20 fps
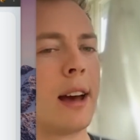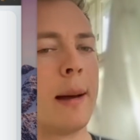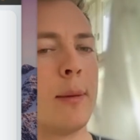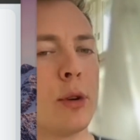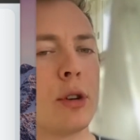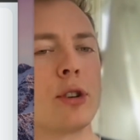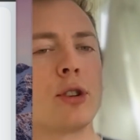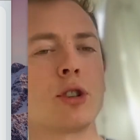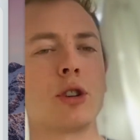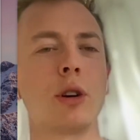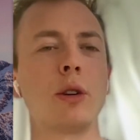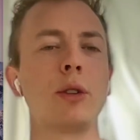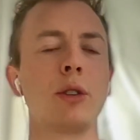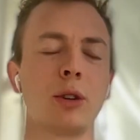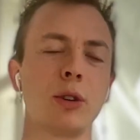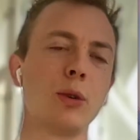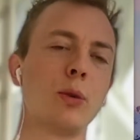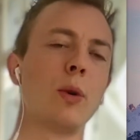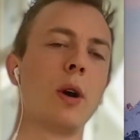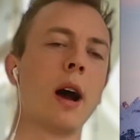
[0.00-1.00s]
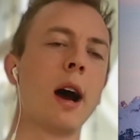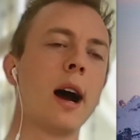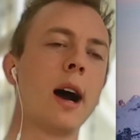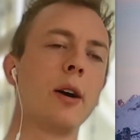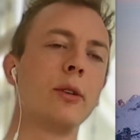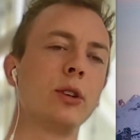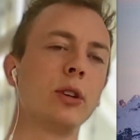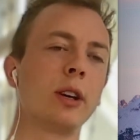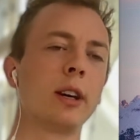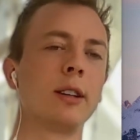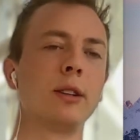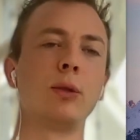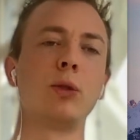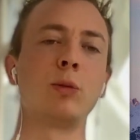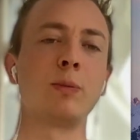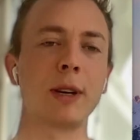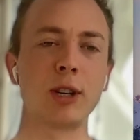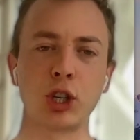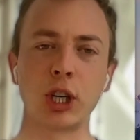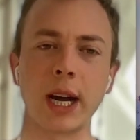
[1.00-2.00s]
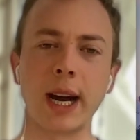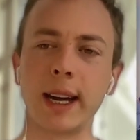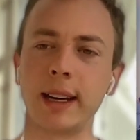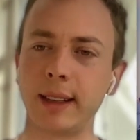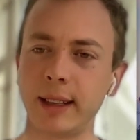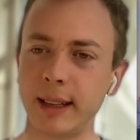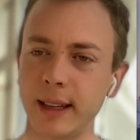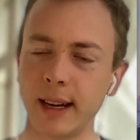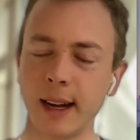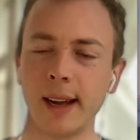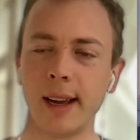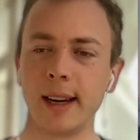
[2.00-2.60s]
I'm going to show you how you can use Magic Heidi